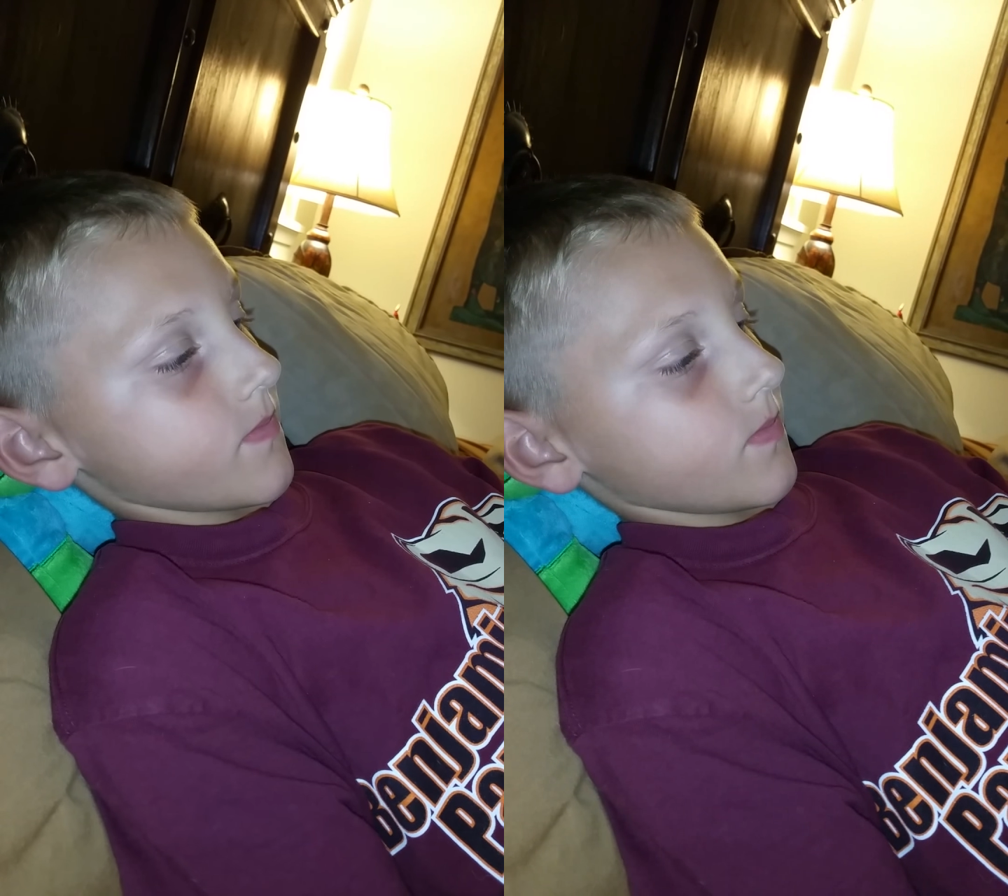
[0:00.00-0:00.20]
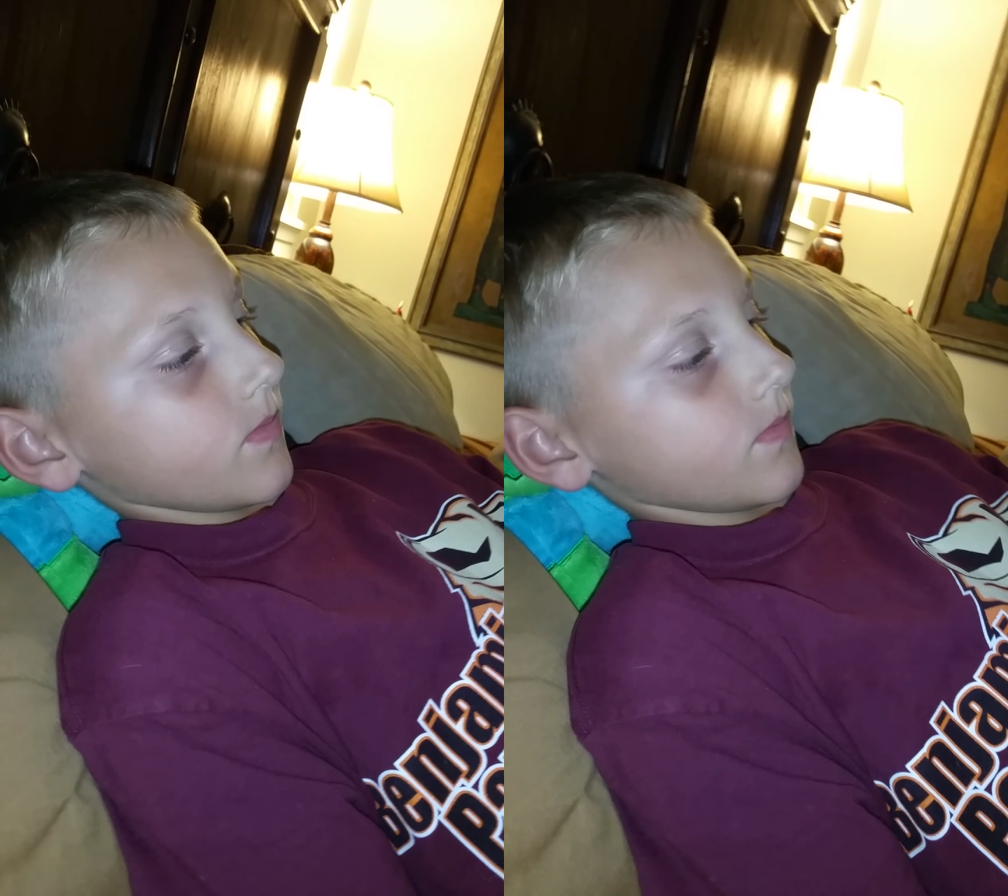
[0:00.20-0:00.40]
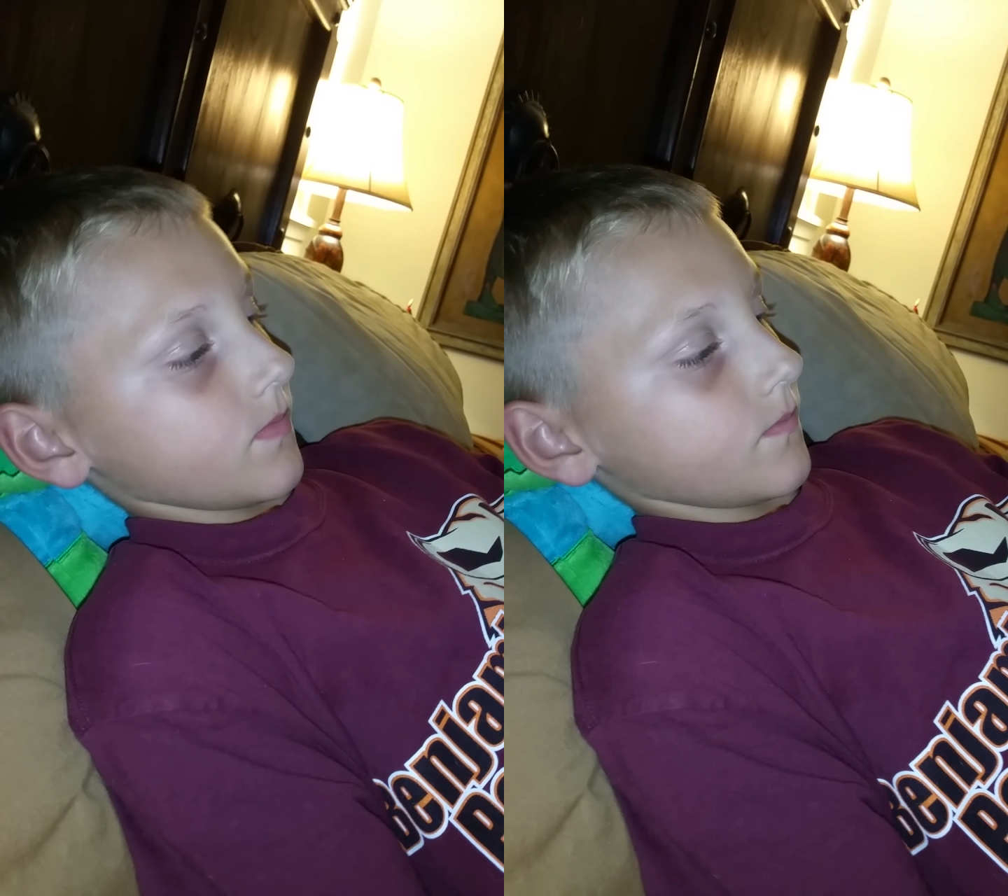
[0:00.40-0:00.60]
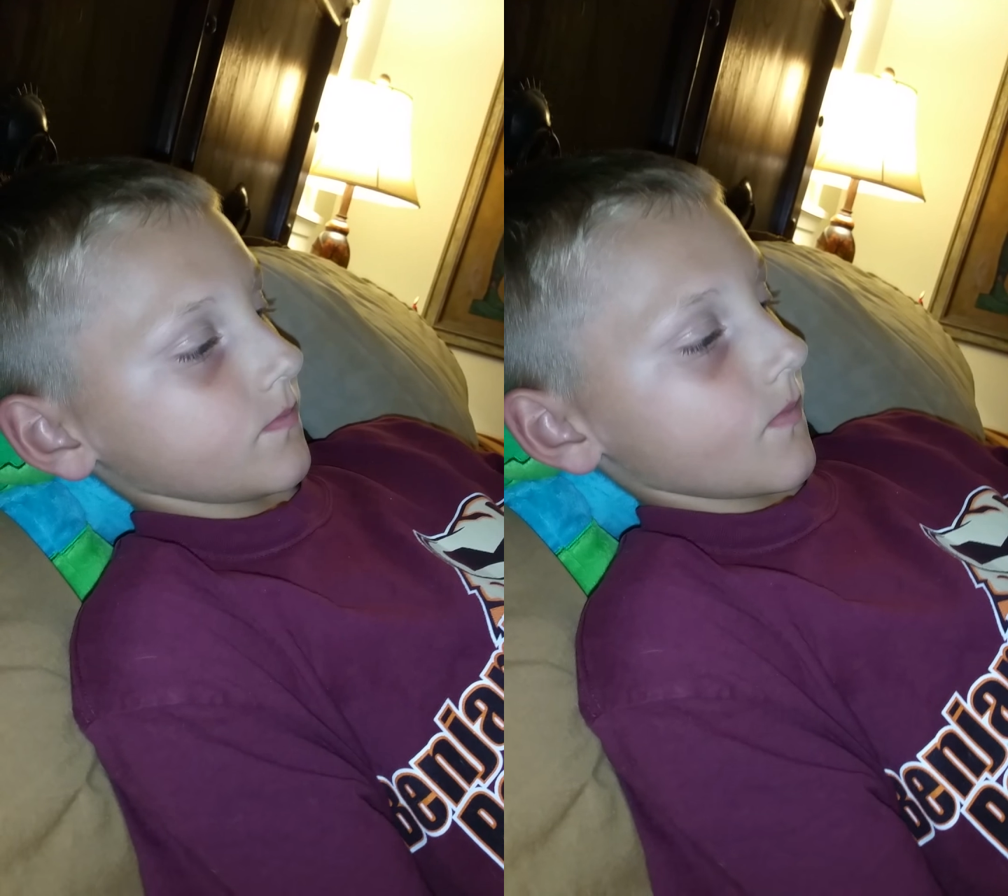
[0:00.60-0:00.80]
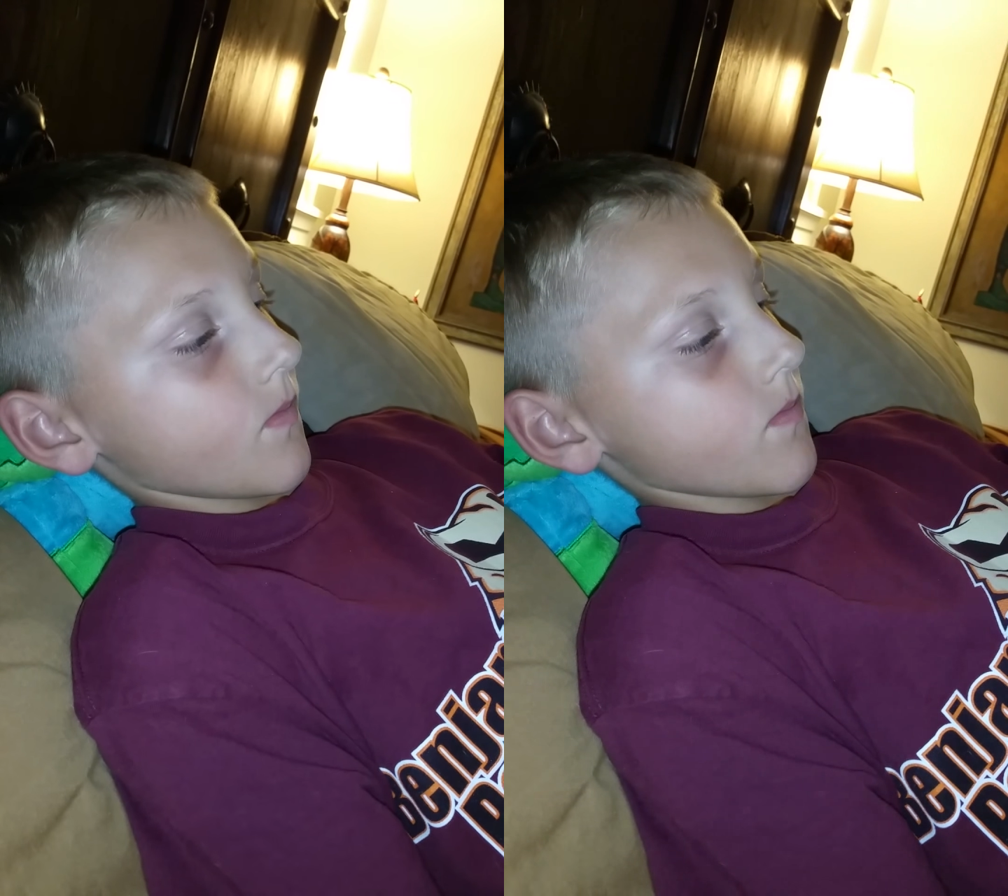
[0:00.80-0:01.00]
you
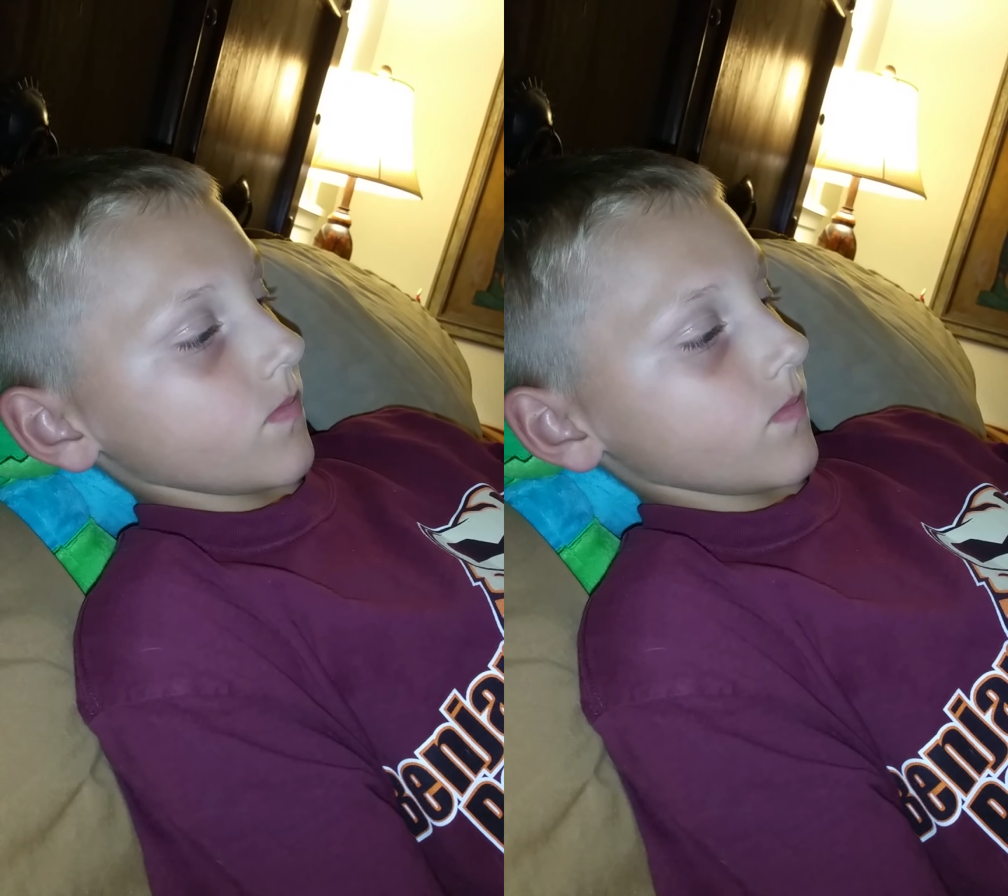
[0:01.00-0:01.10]
full?